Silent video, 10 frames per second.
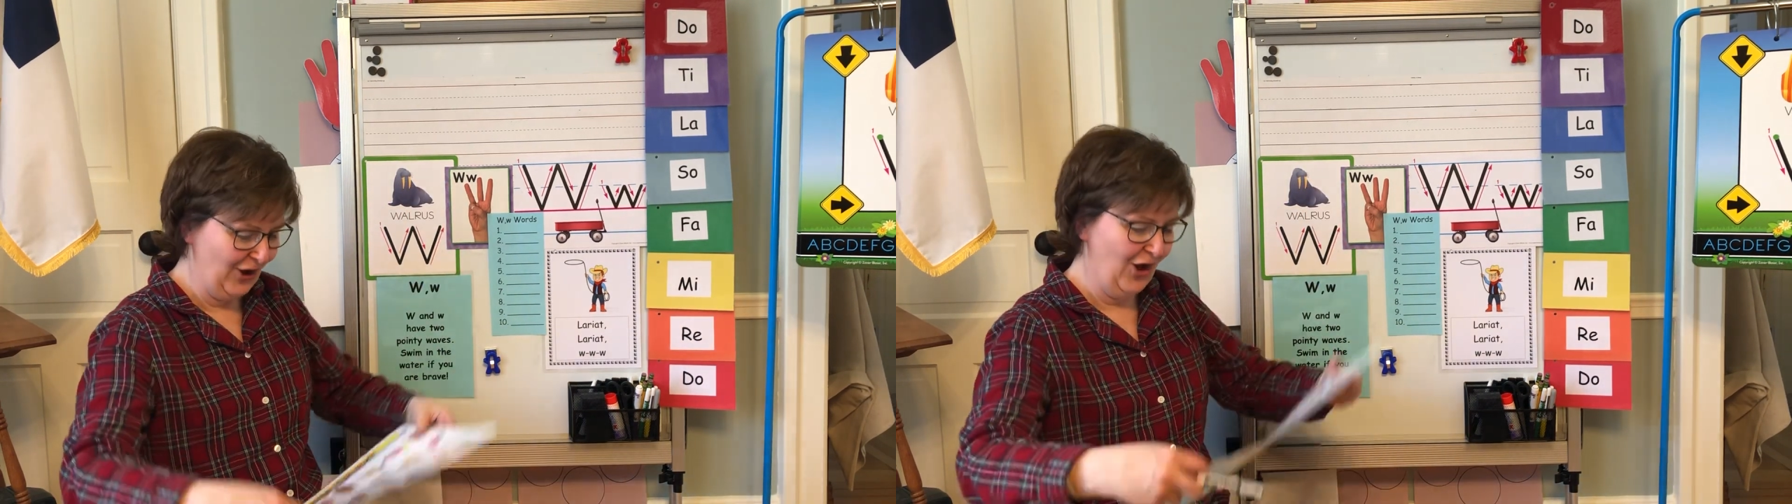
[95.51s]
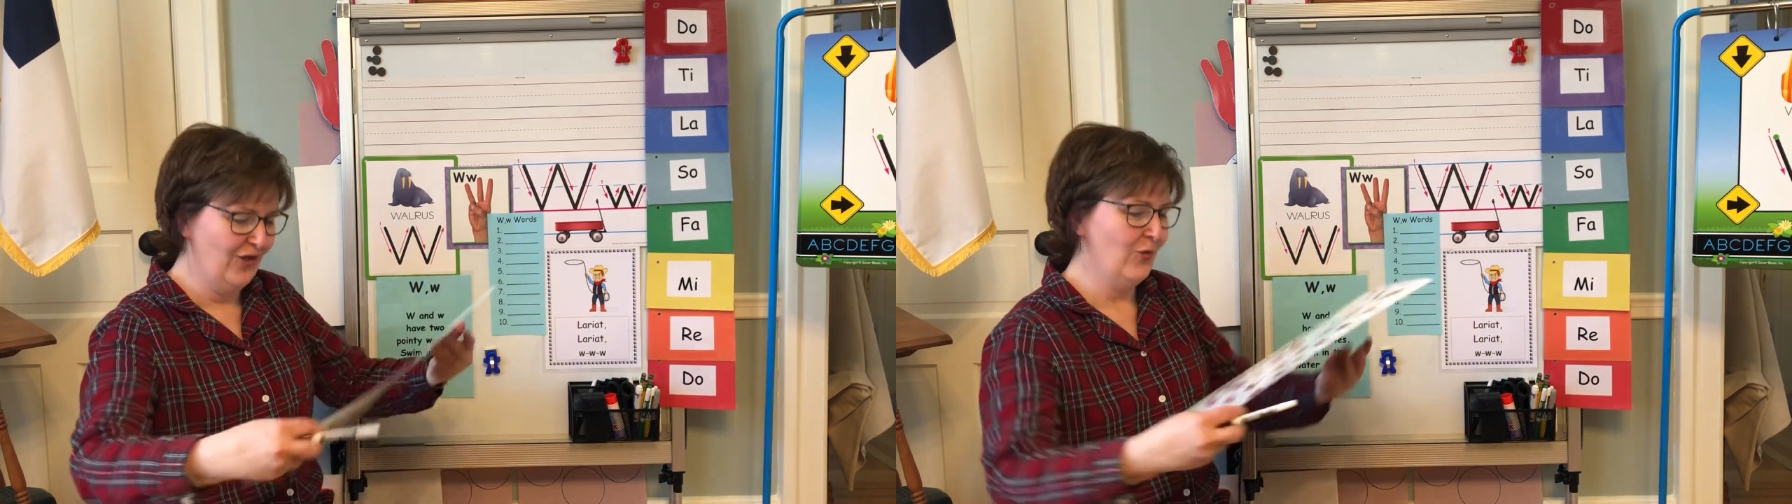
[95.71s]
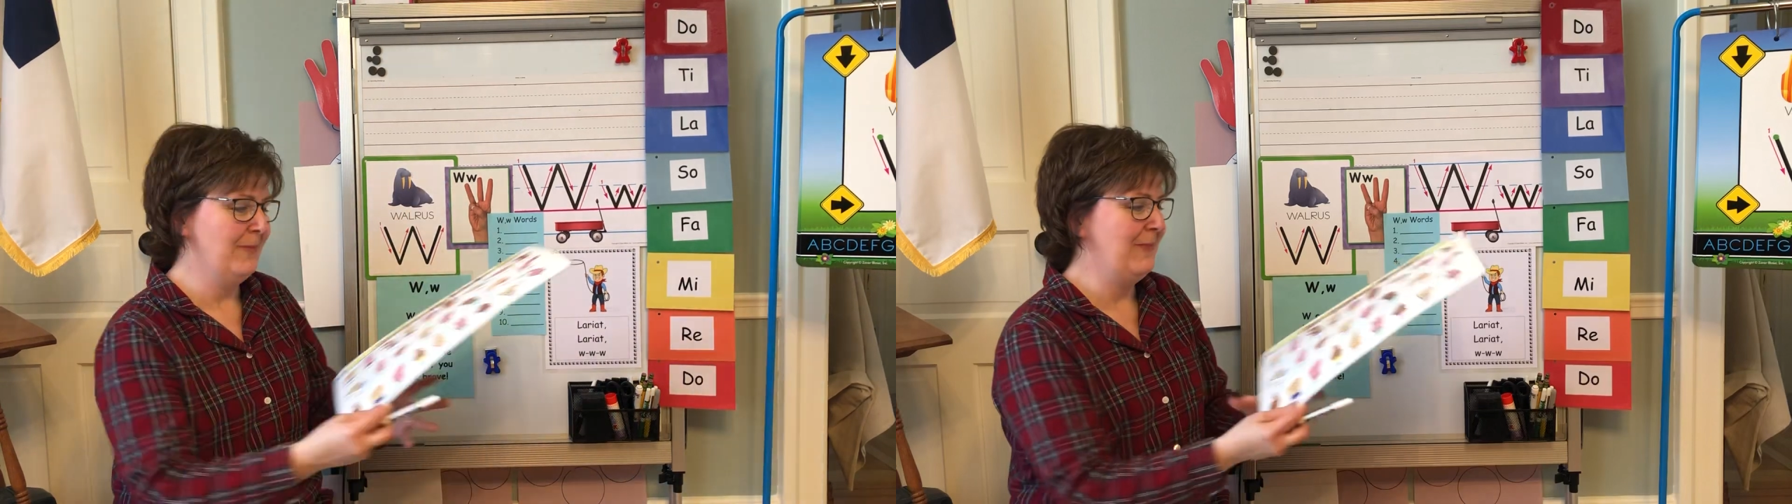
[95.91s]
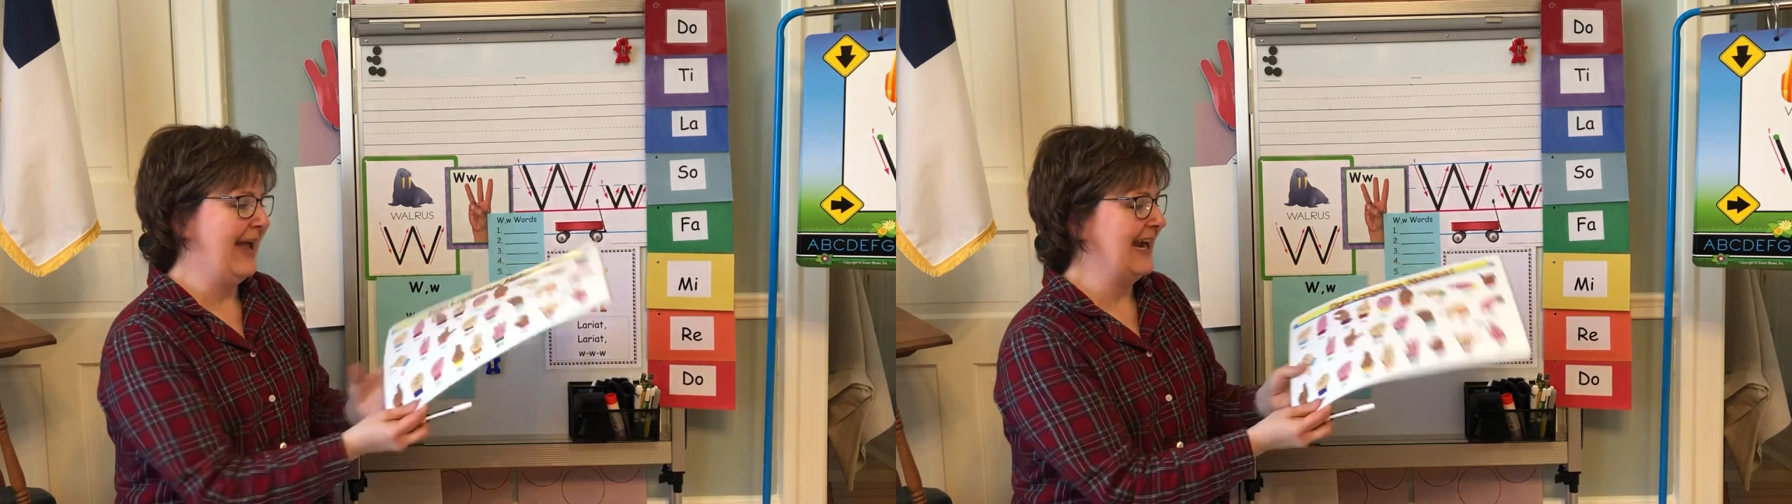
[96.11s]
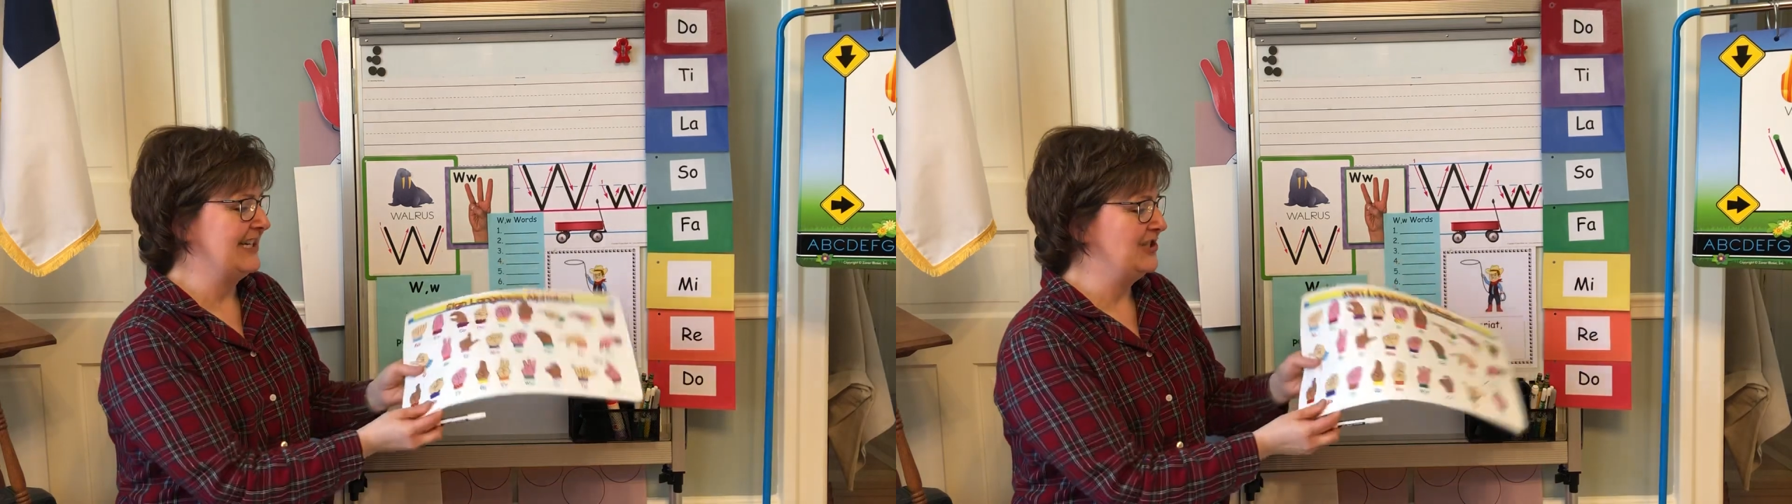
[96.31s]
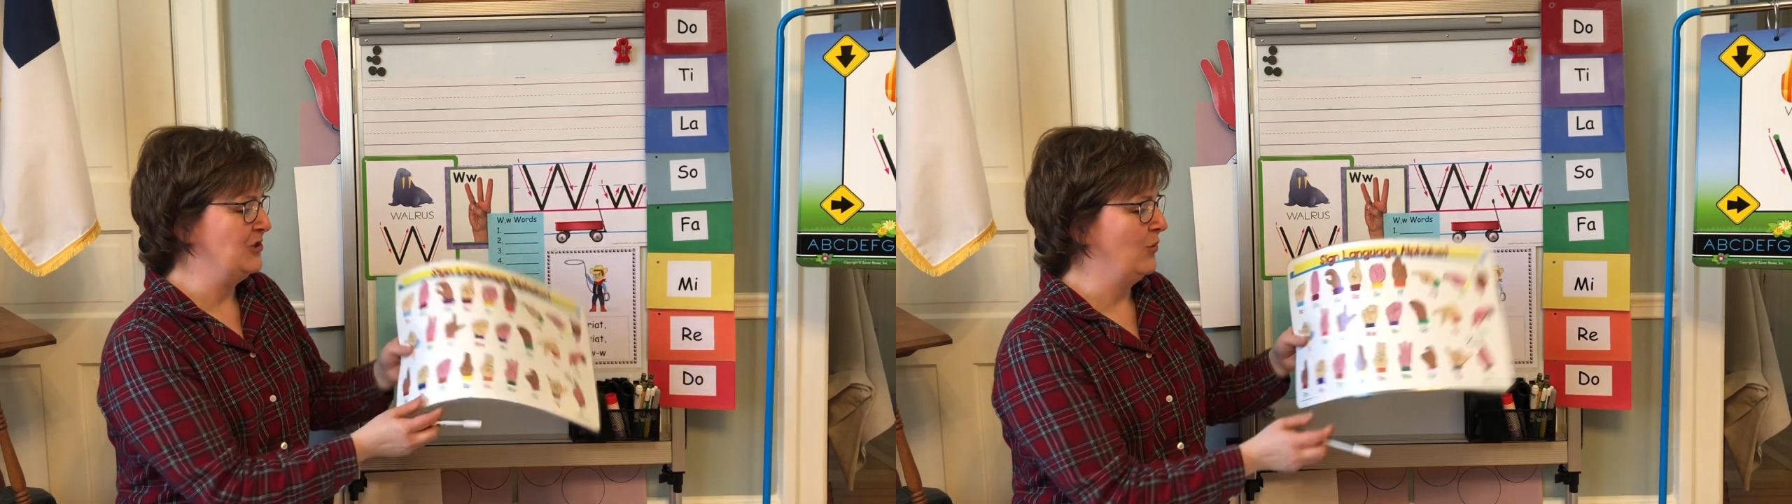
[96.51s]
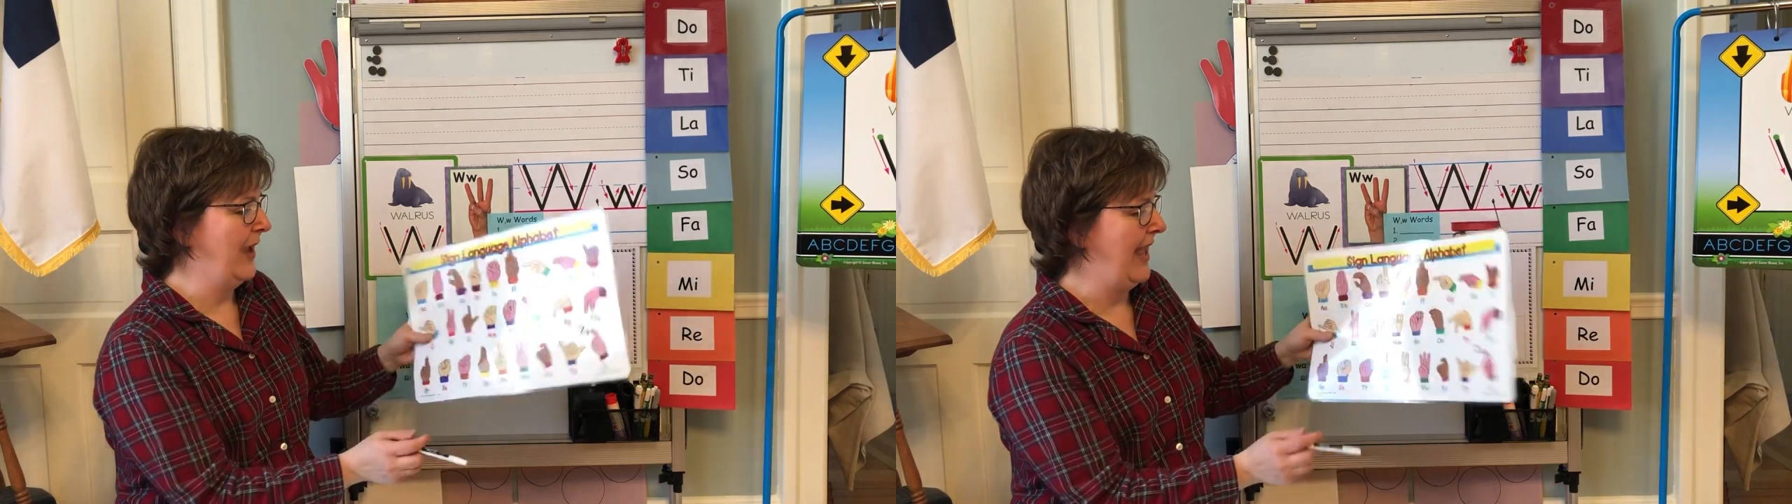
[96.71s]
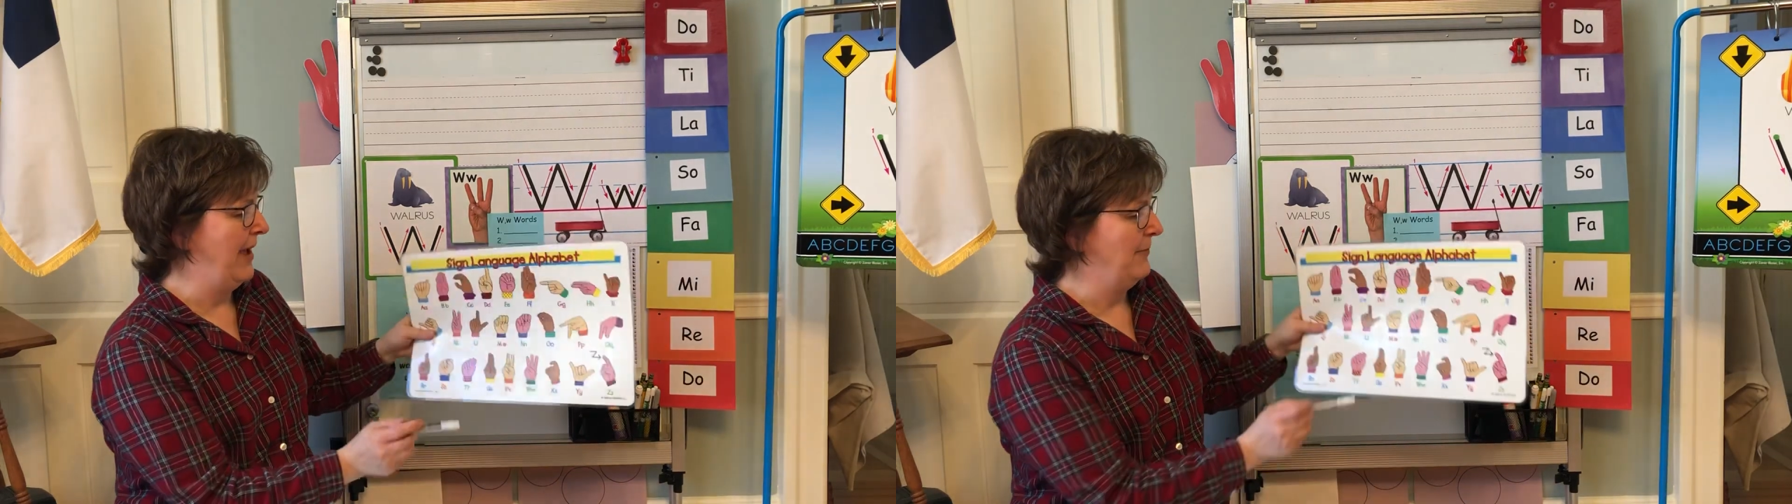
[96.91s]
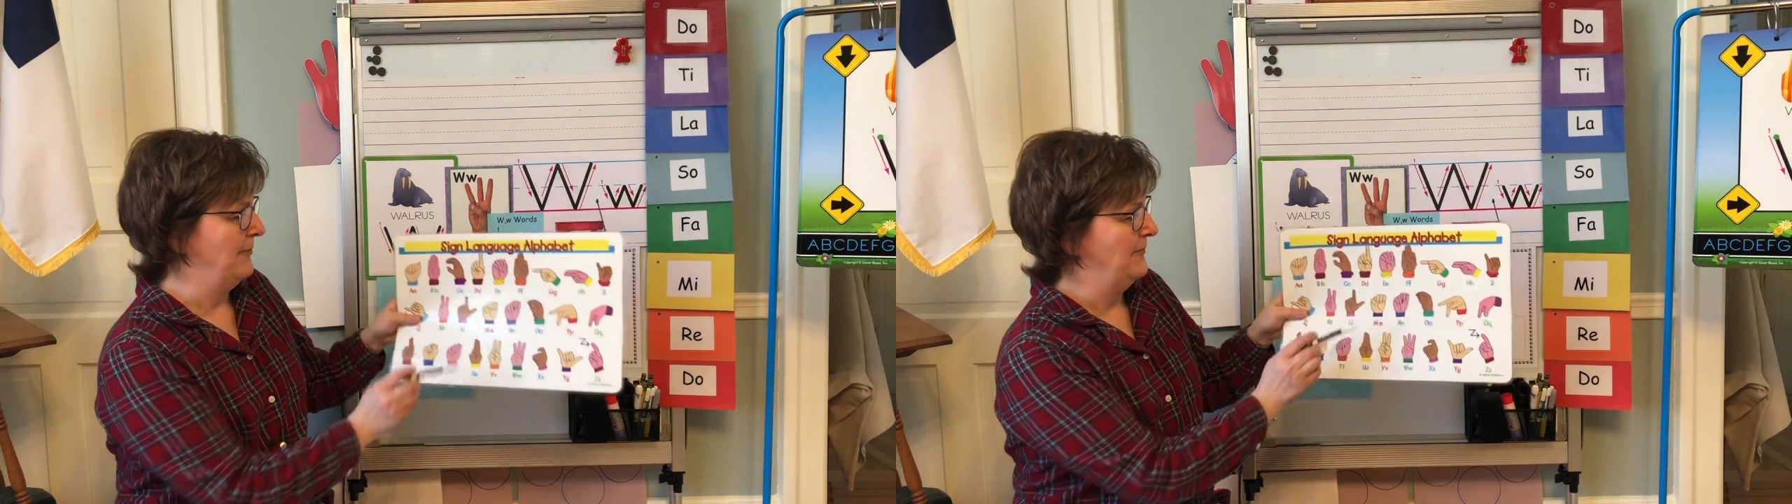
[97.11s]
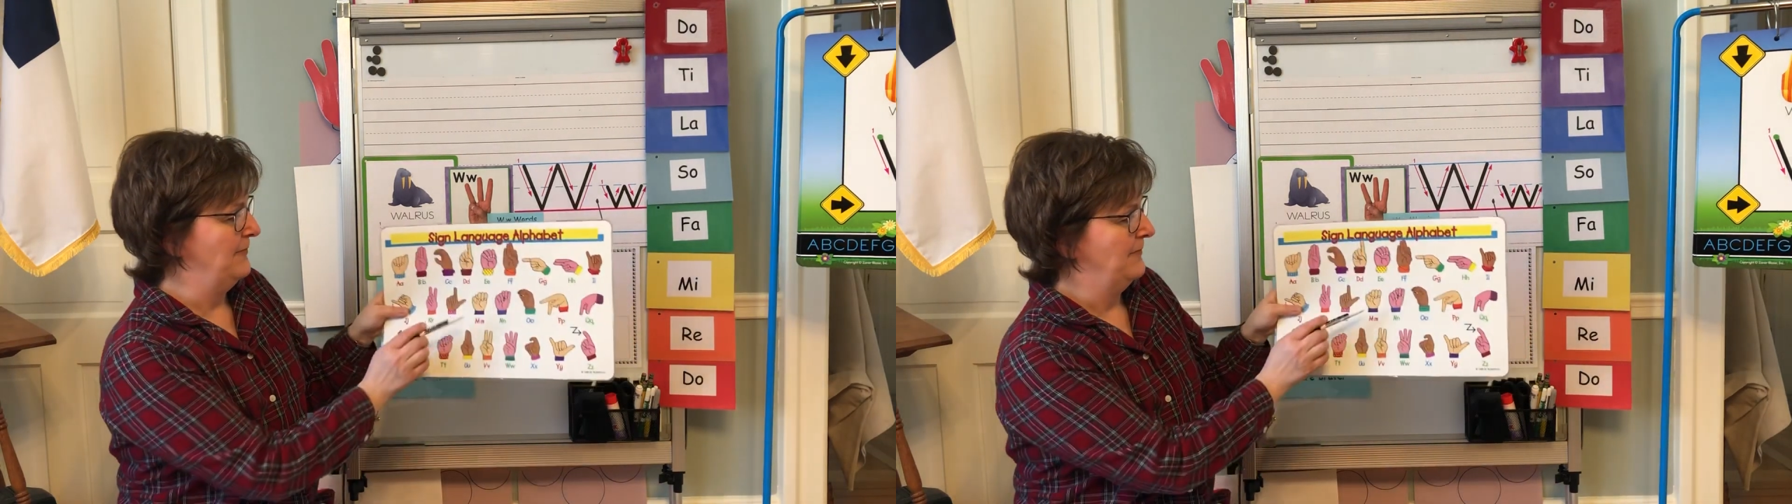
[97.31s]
all the way back to M,